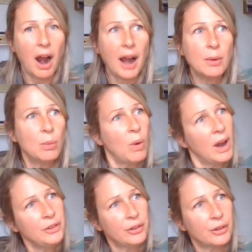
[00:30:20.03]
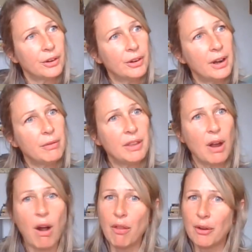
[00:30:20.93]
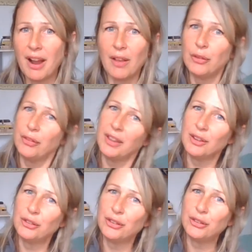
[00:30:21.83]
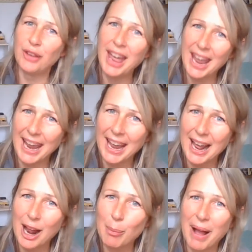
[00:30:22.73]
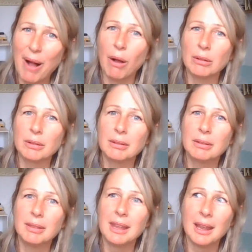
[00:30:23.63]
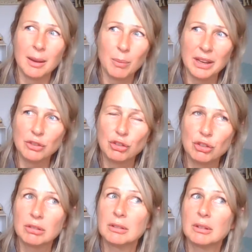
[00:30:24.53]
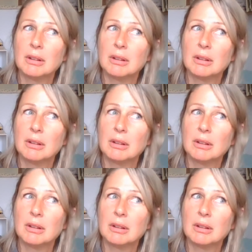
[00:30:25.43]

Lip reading: I wonder if the author has things to say about the image